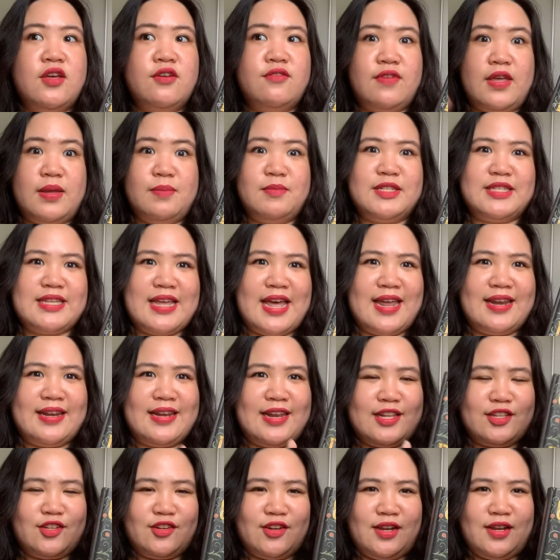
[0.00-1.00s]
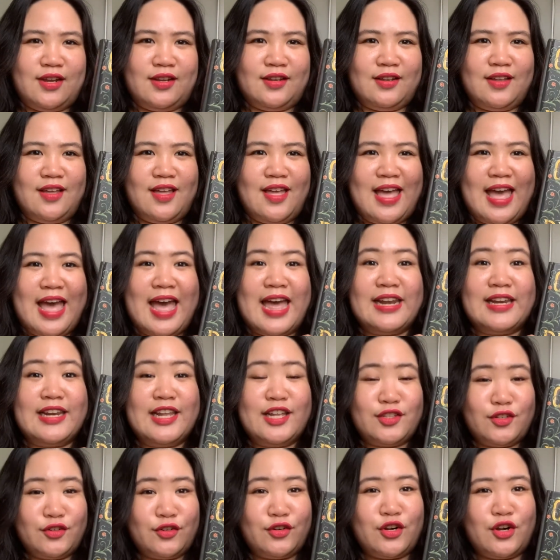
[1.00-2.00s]
famous hand
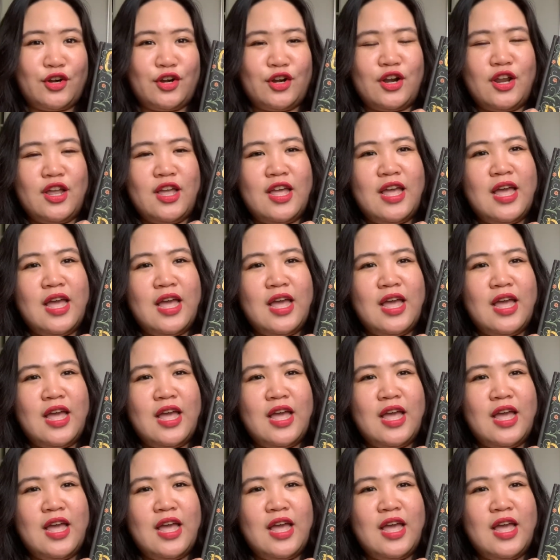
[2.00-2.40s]
letterer.